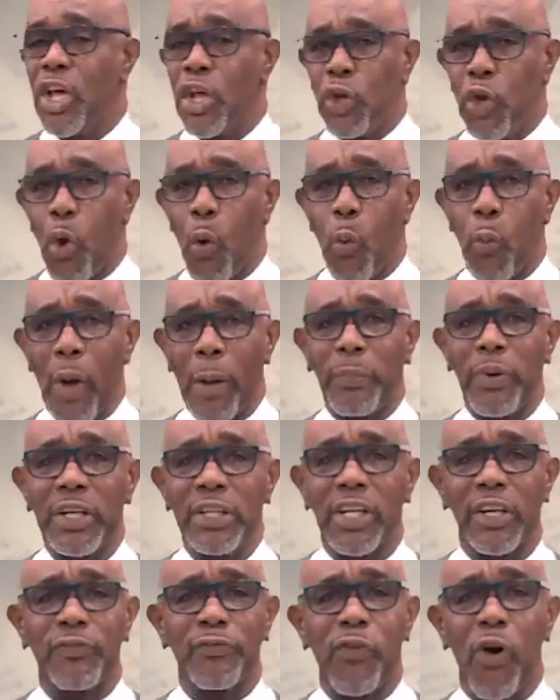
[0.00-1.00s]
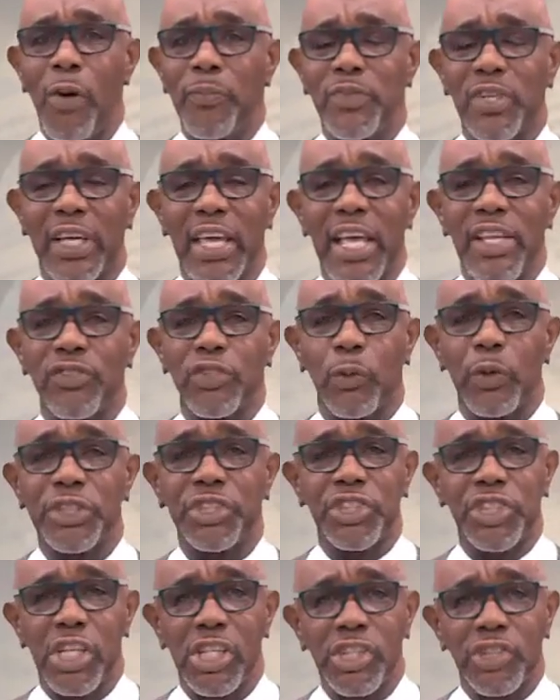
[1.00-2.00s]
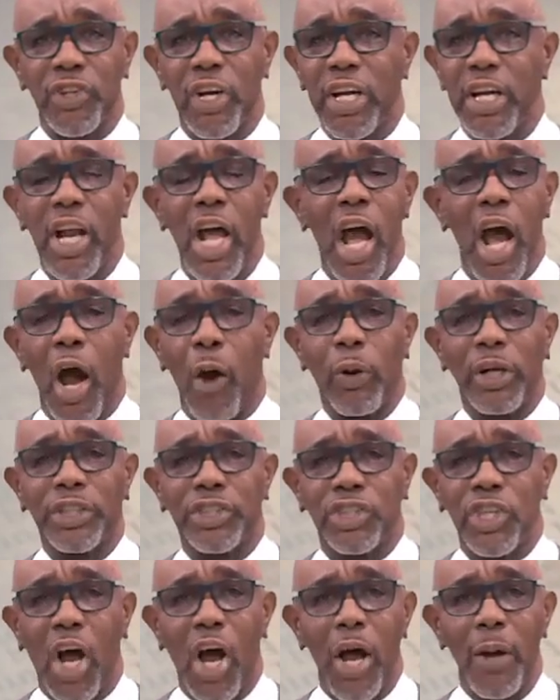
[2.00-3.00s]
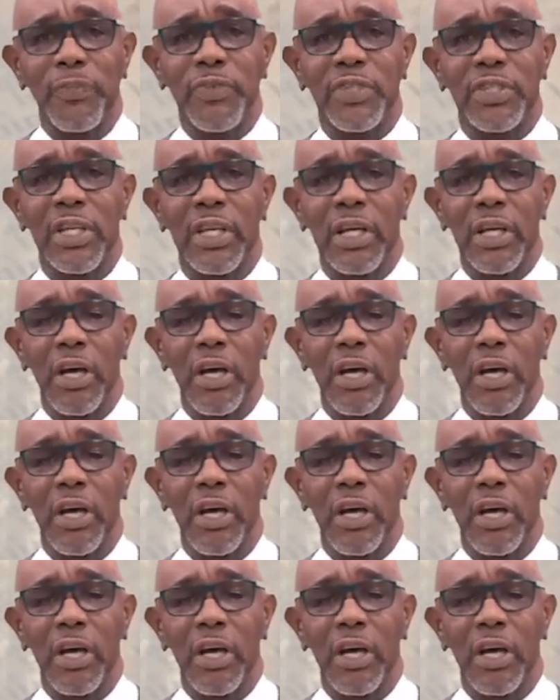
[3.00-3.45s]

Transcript: no weapon that forms against our children, our jobs,